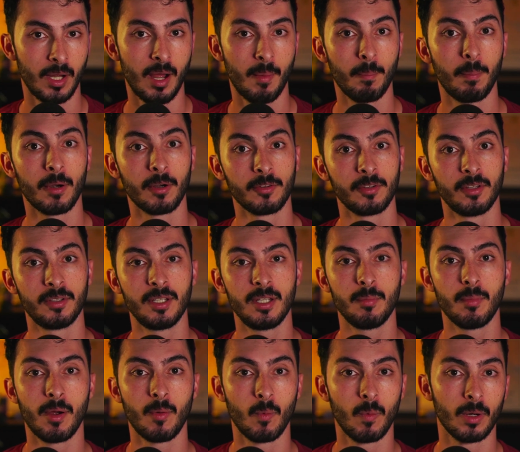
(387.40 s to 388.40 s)
I'm part of the
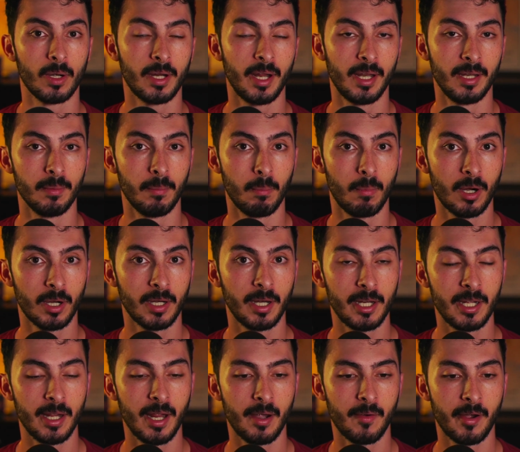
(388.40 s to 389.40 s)
team, I work in the
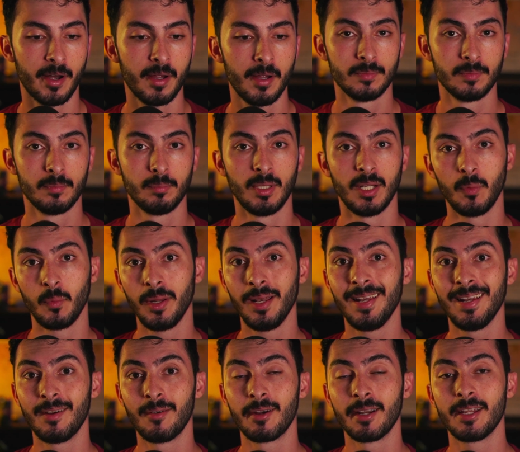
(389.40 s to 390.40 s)
marketing area, but with
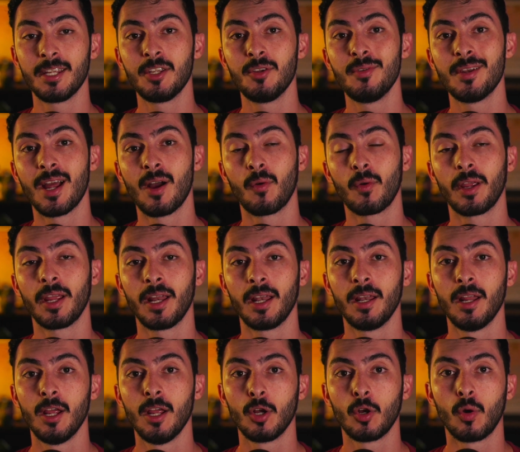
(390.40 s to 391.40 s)
Lyra, you now can
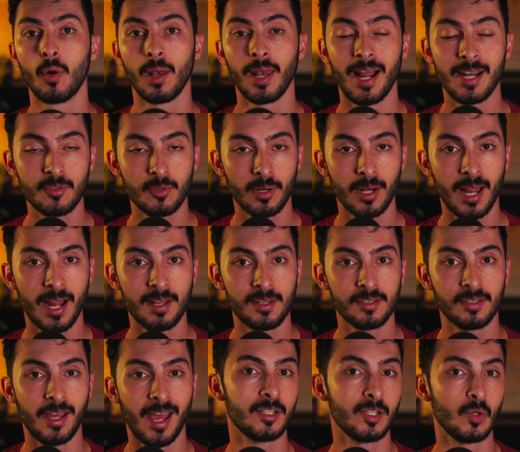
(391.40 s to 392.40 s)

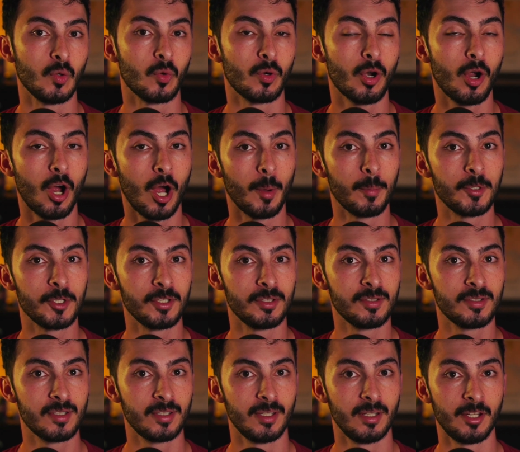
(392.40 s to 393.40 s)
collateralize your
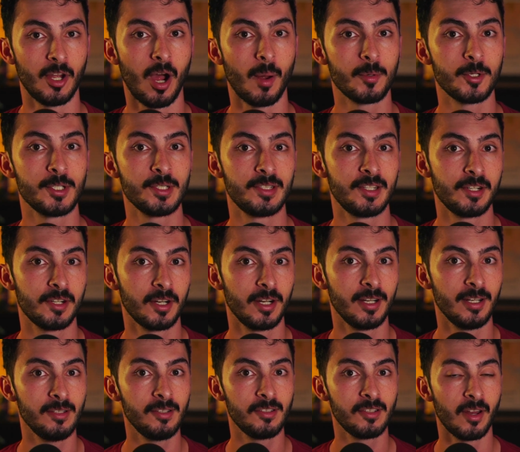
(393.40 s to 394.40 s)
options, the options that you're
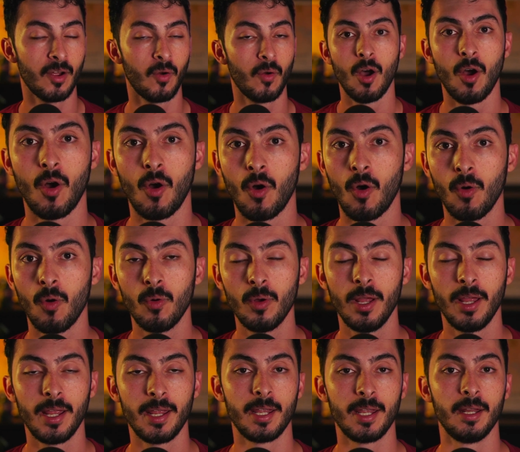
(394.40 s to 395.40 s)
gonna sell, all
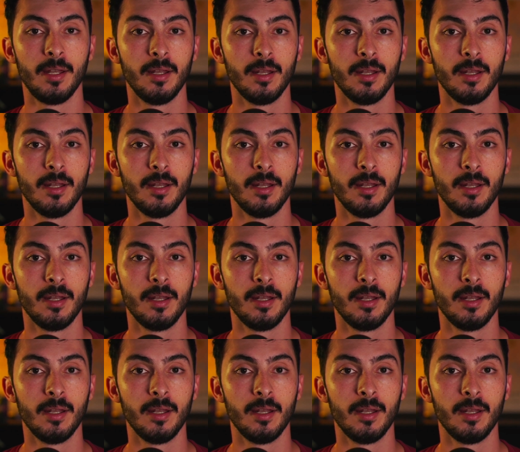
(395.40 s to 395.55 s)
in